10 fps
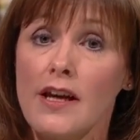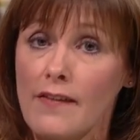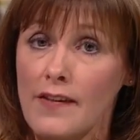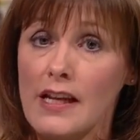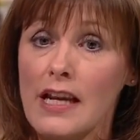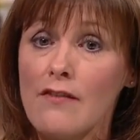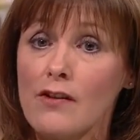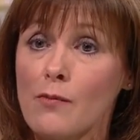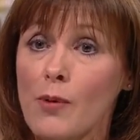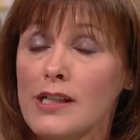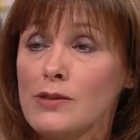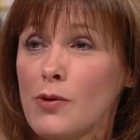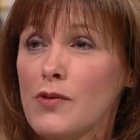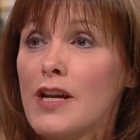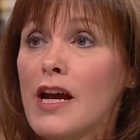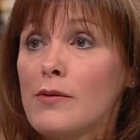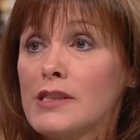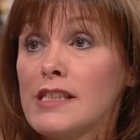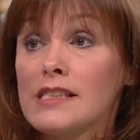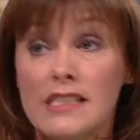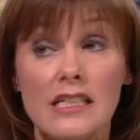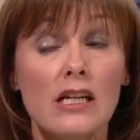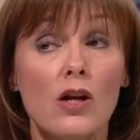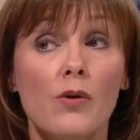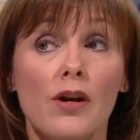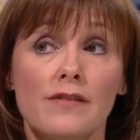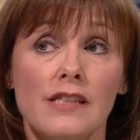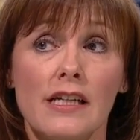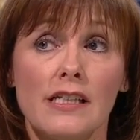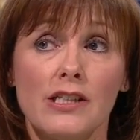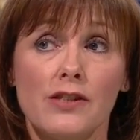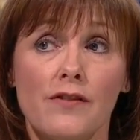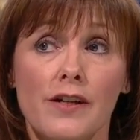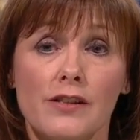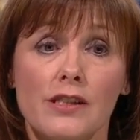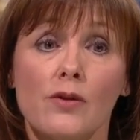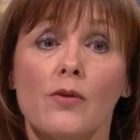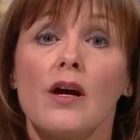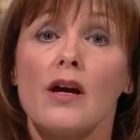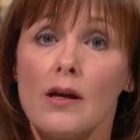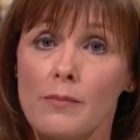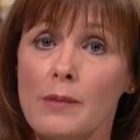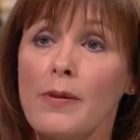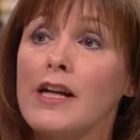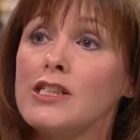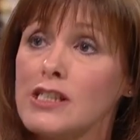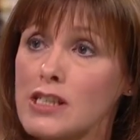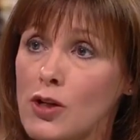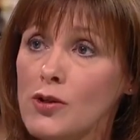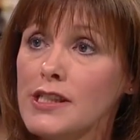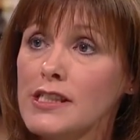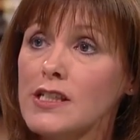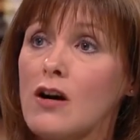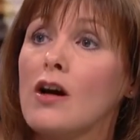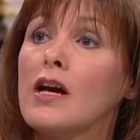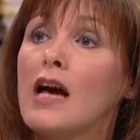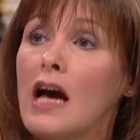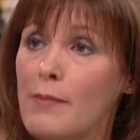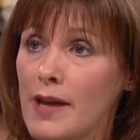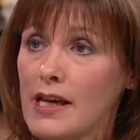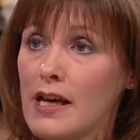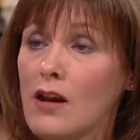The level of price growth now is in still low enough single-digit figures. So be patient, look at the stock and make a